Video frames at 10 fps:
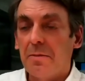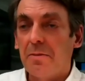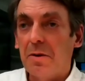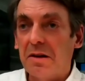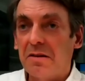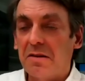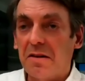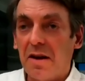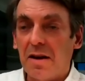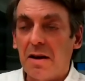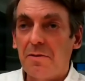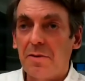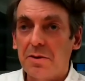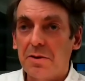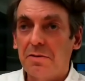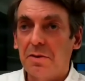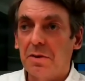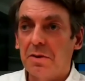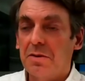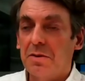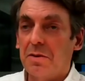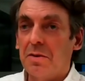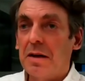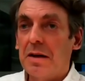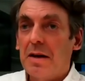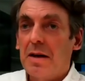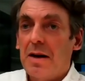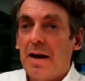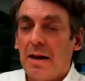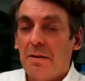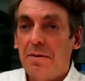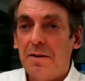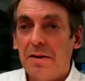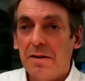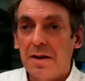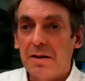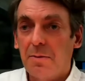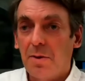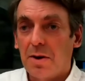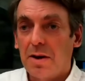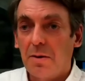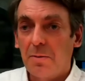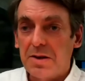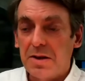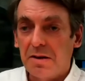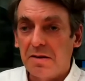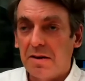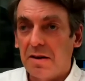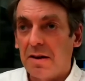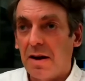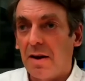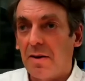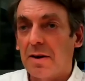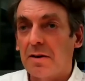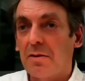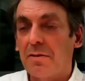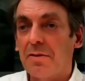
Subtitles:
with the aim, first of all, to help networking within the area of